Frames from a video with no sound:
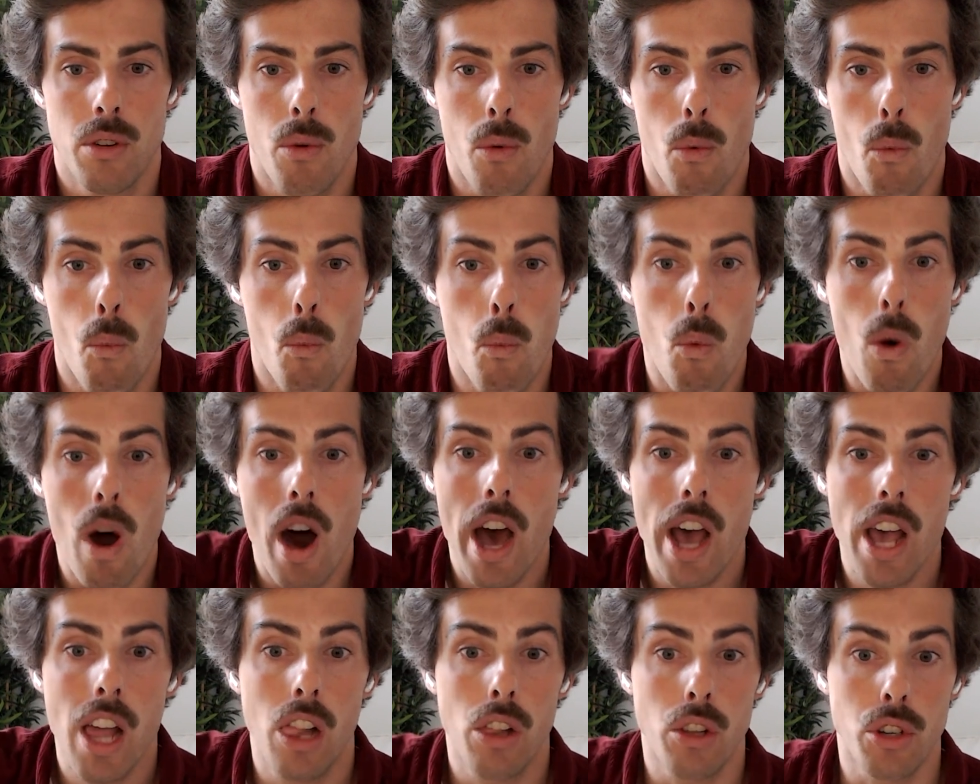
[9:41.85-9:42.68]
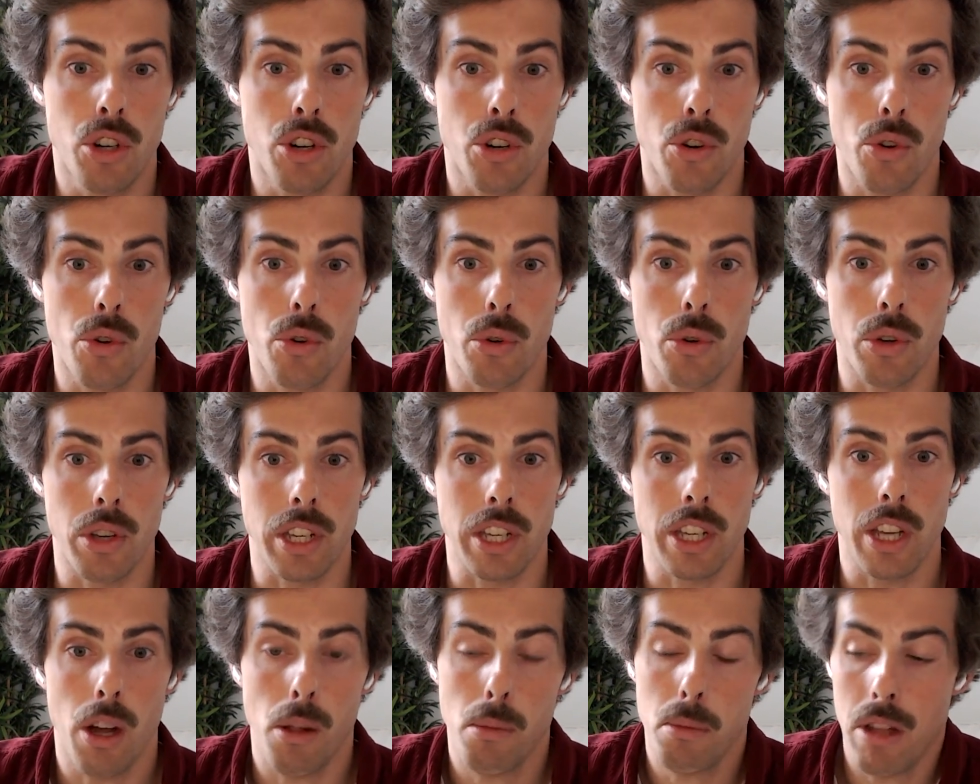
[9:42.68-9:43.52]
while growing,
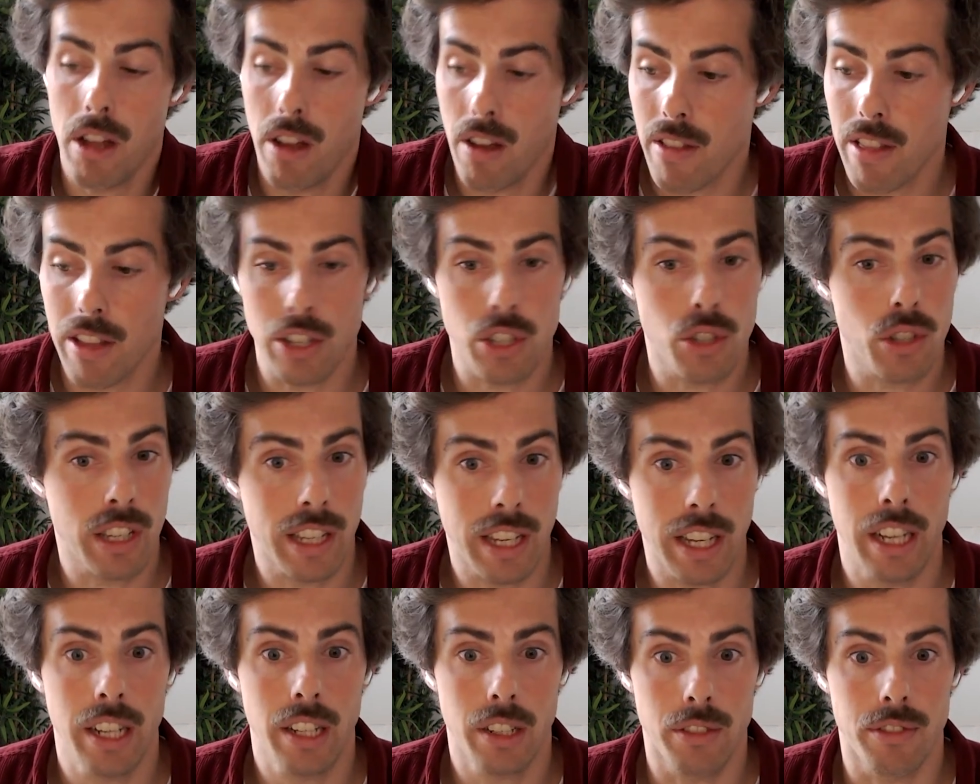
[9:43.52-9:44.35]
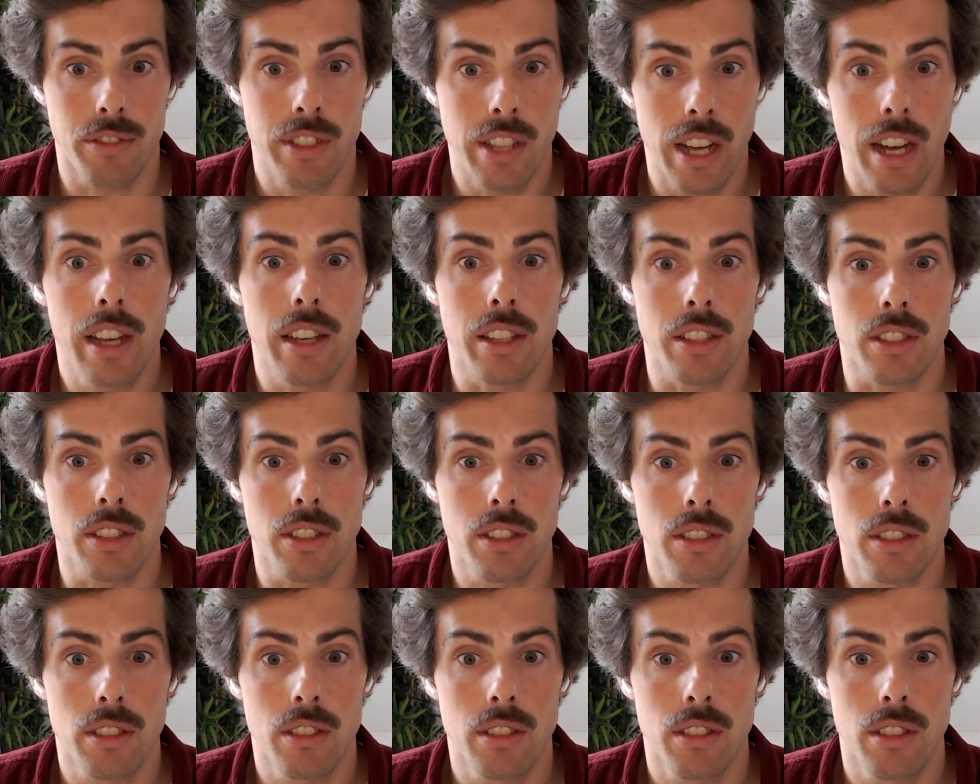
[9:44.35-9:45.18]
I'll be, oh, that's kind of
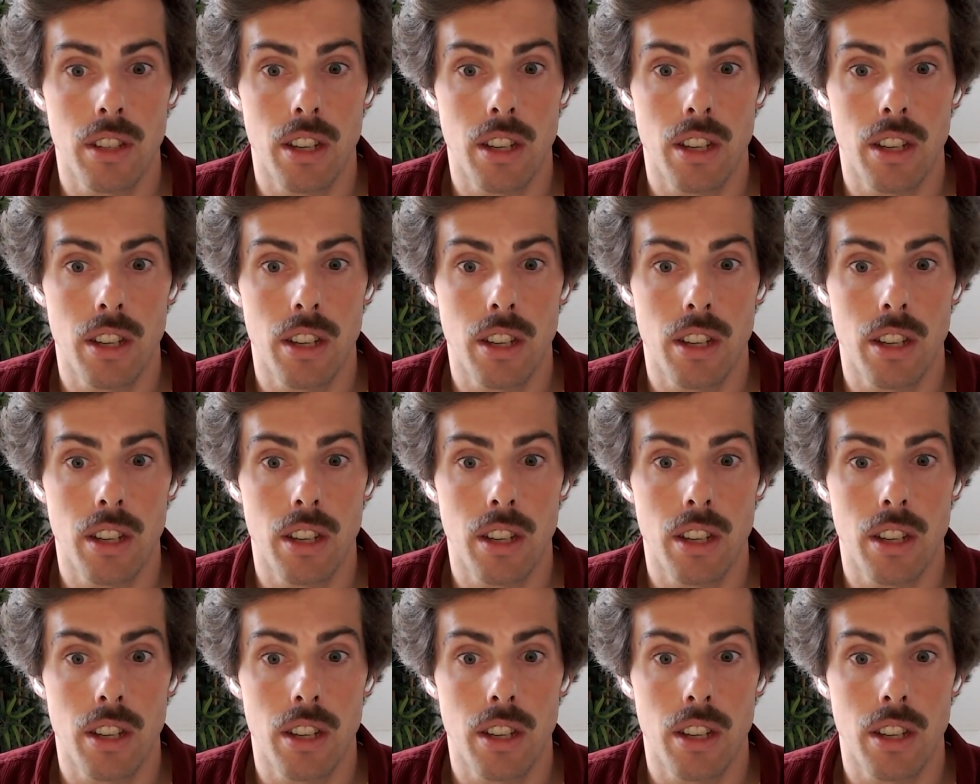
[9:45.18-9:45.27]
nice.